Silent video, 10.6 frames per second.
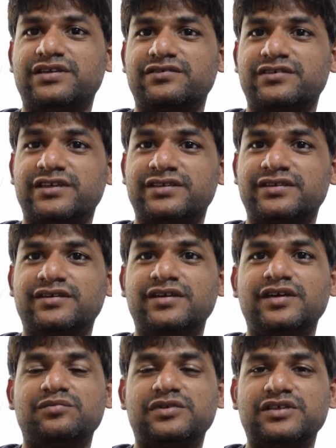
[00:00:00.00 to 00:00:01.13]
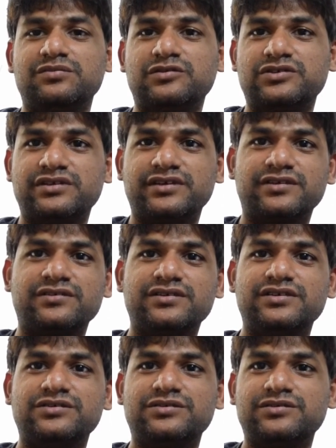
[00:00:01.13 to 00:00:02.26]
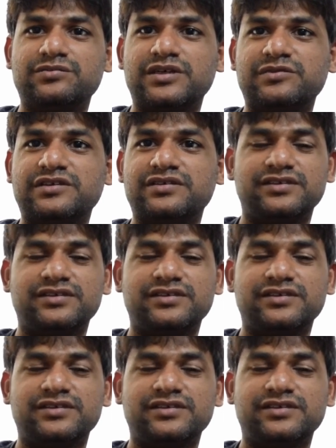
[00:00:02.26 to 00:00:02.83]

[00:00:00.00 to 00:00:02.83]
queries, please post it across in YouTube comments,